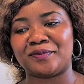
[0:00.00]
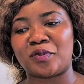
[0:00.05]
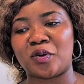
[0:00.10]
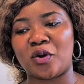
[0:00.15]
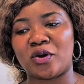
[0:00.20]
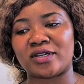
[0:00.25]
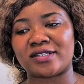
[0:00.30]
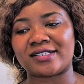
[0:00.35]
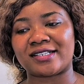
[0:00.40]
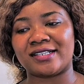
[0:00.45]

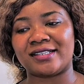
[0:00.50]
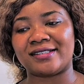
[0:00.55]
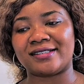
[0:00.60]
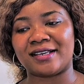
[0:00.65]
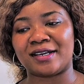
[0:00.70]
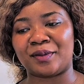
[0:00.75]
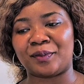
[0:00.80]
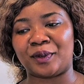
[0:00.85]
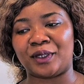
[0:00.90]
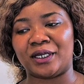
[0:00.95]
Port and
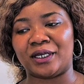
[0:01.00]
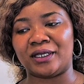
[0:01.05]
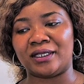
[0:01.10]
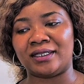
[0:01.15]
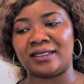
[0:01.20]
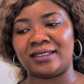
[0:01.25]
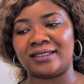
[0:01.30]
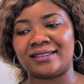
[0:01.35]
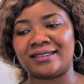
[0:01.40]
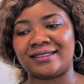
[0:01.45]

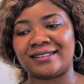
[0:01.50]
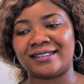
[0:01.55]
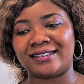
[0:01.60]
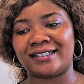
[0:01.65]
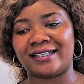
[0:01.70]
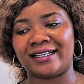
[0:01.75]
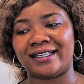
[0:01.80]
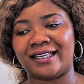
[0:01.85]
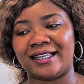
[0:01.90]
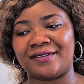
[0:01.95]
Terminal.
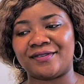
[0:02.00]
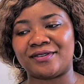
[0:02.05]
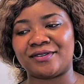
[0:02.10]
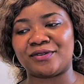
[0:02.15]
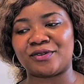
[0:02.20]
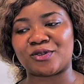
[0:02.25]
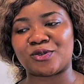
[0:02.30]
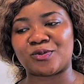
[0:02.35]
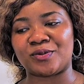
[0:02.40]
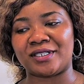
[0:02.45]
11
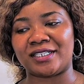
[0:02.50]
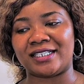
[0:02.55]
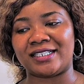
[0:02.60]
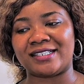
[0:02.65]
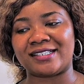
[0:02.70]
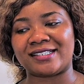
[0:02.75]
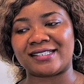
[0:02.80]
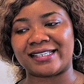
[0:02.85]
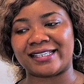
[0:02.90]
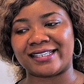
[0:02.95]
for Sweden,
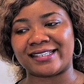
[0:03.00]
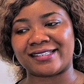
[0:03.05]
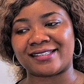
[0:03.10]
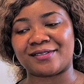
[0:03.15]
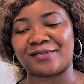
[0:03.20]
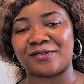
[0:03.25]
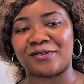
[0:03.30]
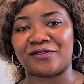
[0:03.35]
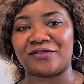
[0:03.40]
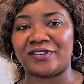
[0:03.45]
6
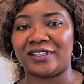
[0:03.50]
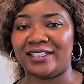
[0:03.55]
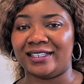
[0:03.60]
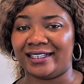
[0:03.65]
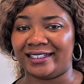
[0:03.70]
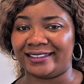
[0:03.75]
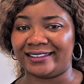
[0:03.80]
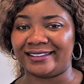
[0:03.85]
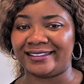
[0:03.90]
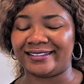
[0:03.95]
for
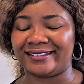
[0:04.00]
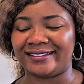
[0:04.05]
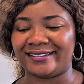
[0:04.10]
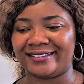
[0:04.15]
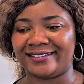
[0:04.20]
Finland.